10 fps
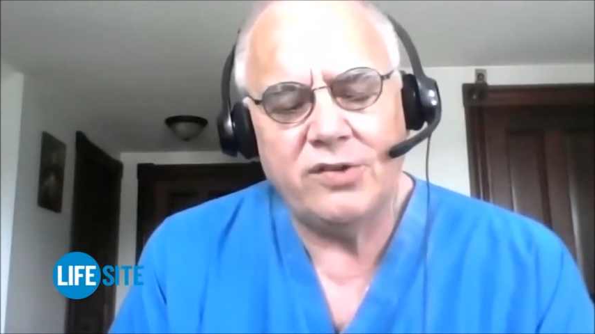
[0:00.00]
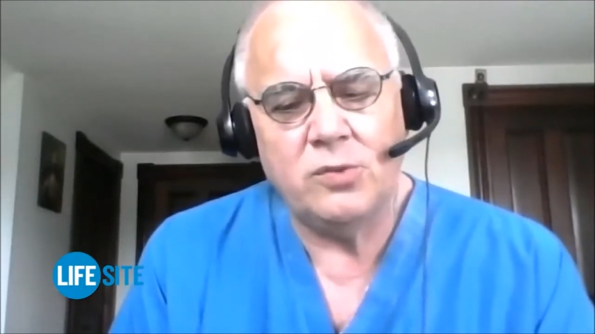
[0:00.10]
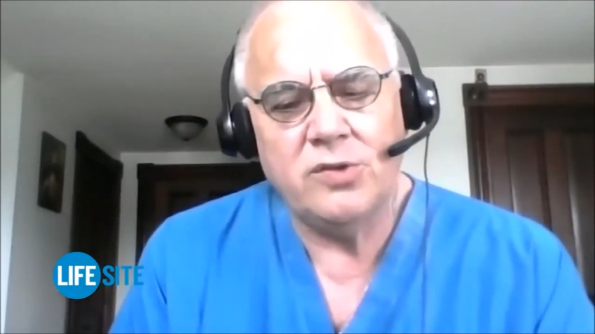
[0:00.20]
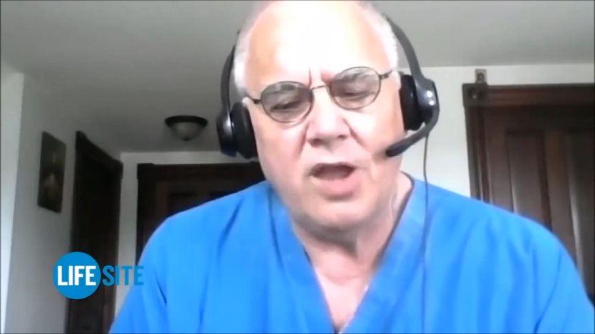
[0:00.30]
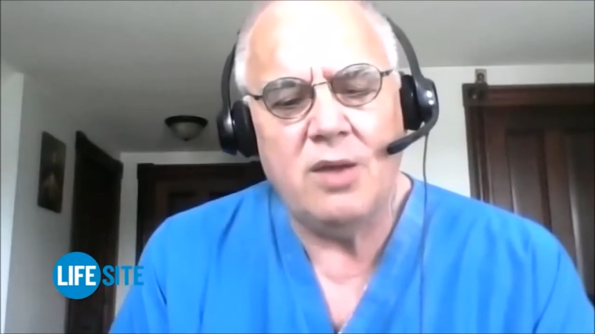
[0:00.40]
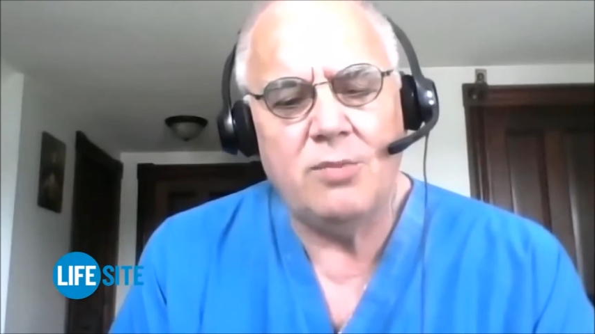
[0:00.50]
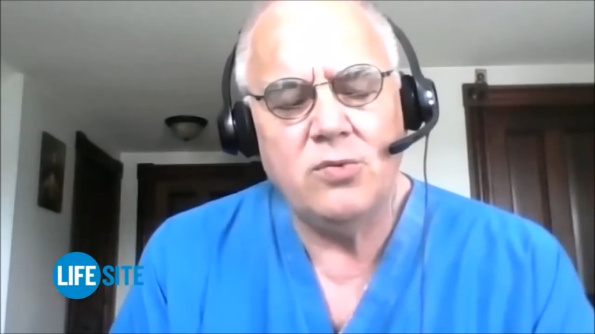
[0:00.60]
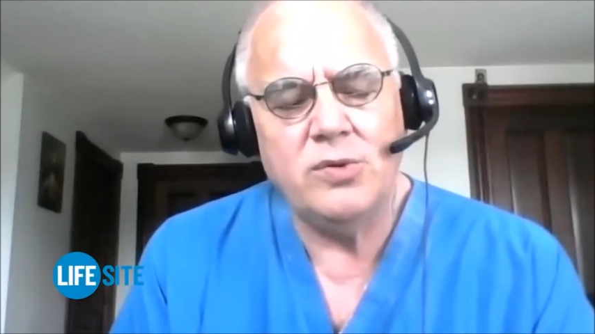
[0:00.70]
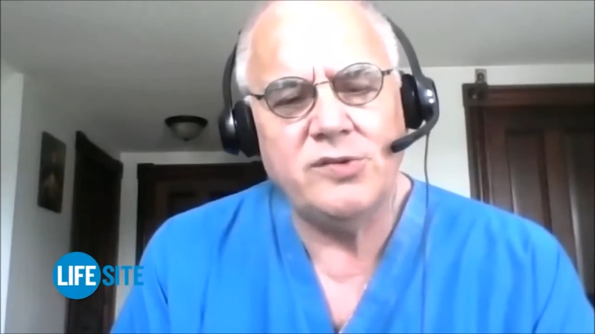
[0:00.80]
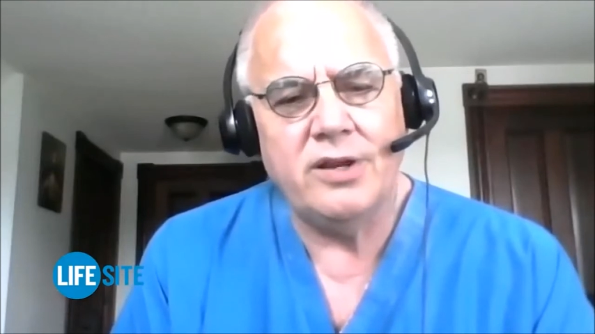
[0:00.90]
So, well, Tom,
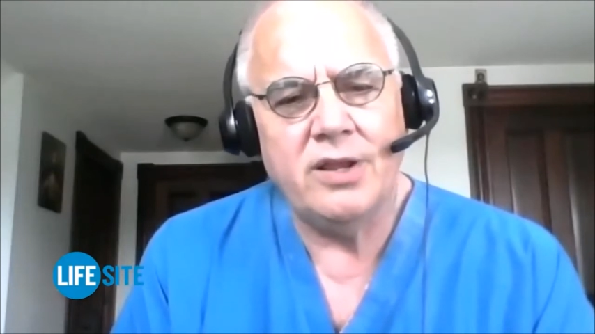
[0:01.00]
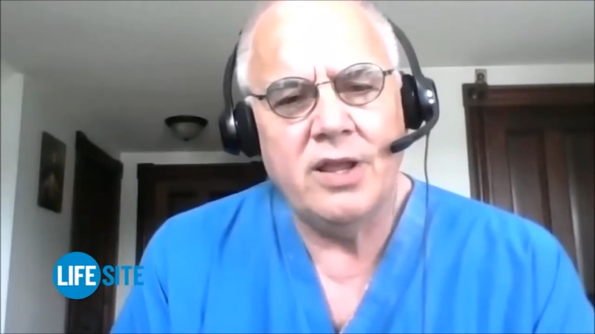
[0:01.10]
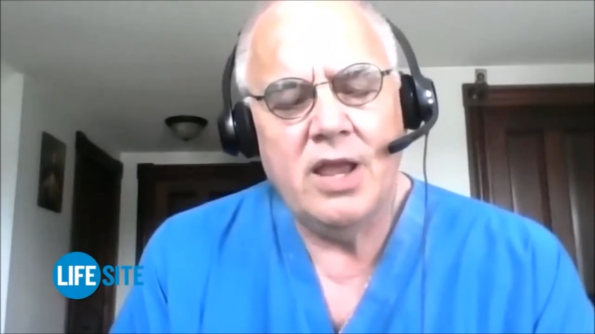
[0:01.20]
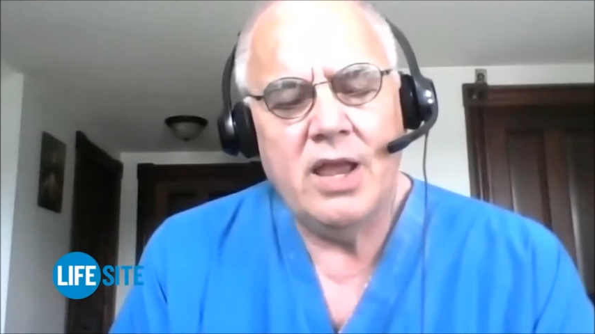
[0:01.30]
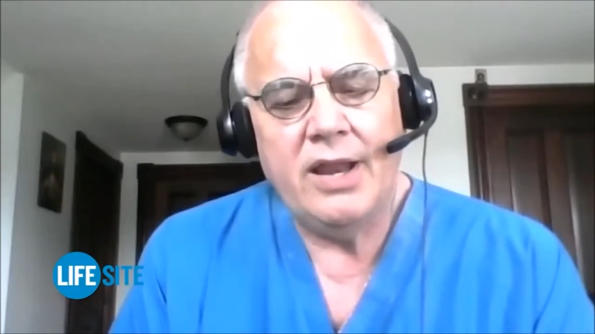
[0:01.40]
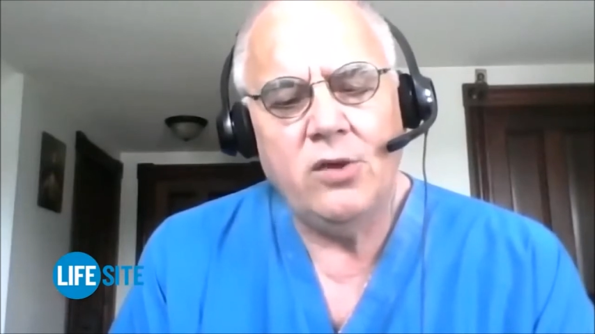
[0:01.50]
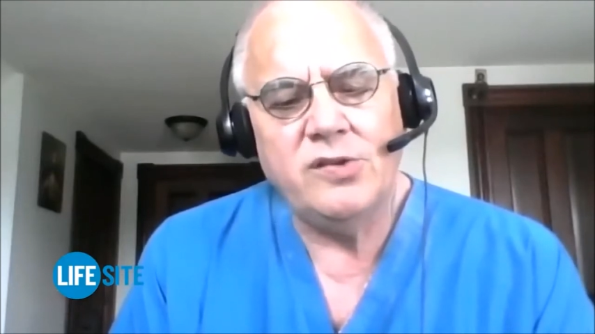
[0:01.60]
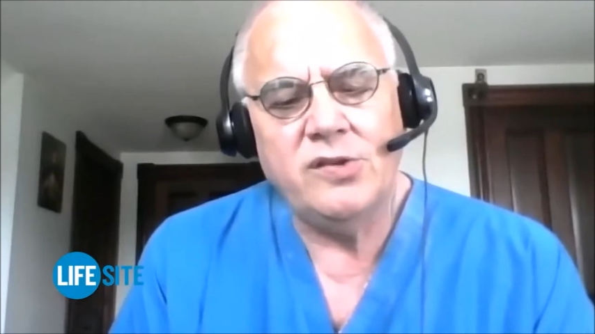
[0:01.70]
who is it? And he goes,